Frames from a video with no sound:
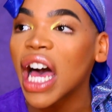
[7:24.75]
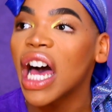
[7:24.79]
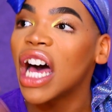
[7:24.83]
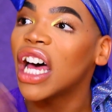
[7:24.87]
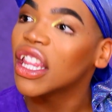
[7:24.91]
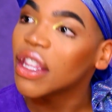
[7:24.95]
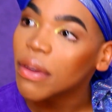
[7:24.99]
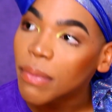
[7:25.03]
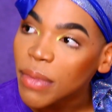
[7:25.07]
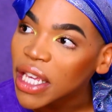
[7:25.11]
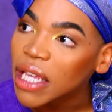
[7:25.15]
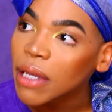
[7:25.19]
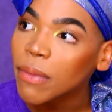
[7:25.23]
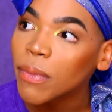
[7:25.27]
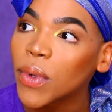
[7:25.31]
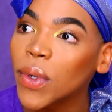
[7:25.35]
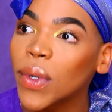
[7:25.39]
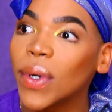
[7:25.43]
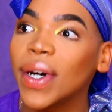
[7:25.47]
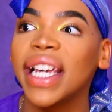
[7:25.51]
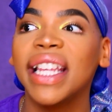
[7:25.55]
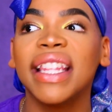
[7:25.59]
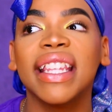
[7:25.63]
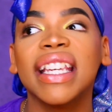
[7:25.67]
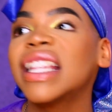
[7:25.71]
other
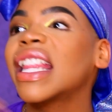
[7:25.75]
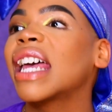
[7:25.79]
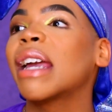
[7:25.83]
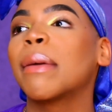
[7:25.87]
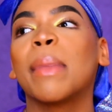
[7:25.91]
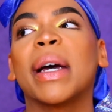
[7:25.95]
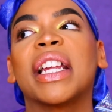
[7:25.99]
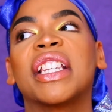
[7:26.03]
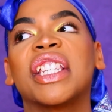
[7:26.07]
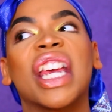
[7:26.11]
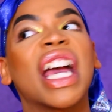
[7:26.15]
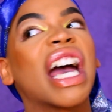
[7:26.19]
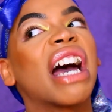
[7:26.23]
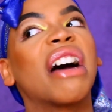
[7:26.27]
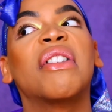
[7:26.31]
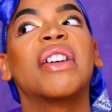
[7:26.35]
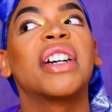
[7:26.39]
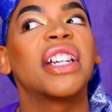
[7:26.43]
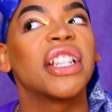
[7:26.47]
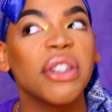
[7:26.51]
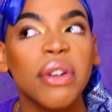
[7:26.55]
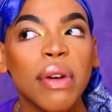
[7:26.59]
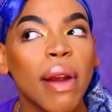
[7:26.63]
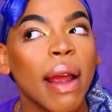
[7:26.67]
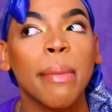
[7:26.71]
people and then like my
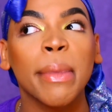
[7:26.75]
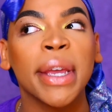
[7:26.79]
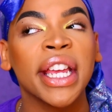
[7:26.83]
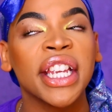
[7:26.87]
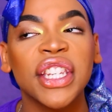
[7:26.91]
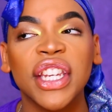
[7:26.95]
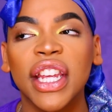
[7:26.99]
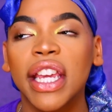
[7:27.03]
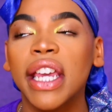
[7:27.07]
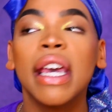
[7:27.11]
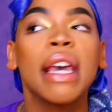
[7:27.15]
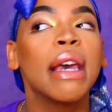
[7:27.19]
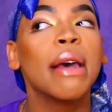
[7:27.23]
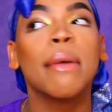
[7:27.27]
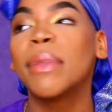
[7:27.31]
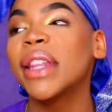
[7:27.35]
childhood trauma and shit.